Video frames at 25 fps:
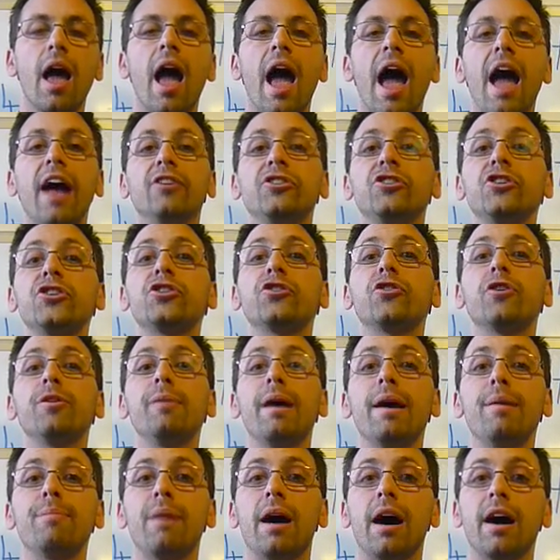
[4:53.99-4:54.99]
And just
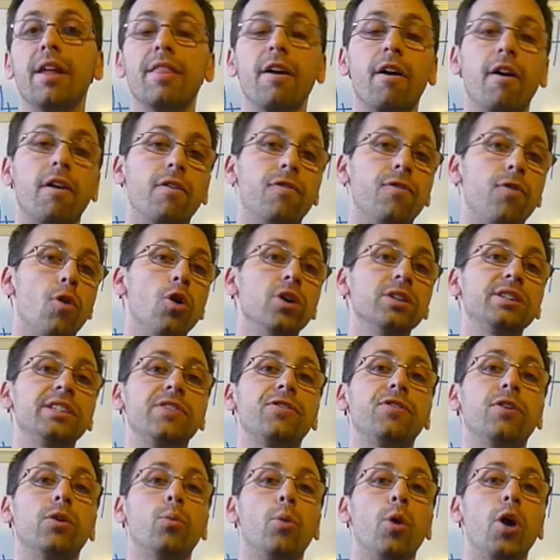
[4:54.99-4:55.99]
remember, there are 4
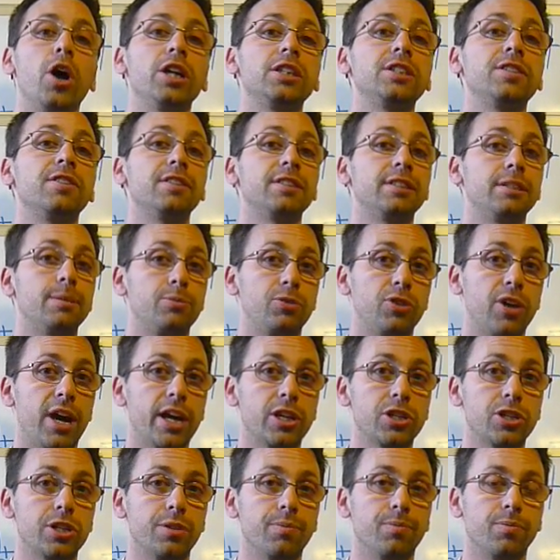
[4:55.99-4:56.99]
different words for
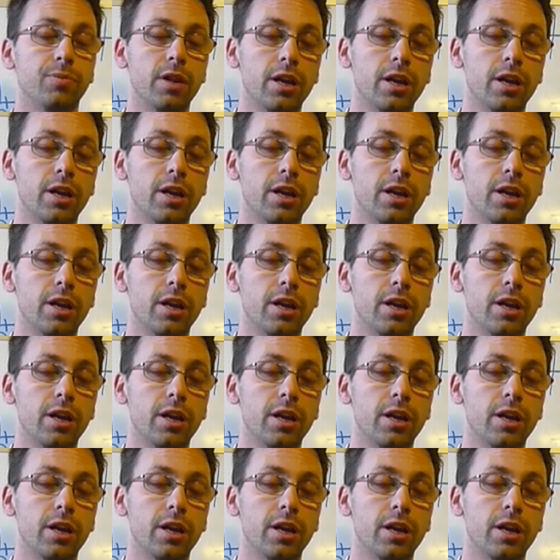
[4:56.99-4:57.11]
subtraction.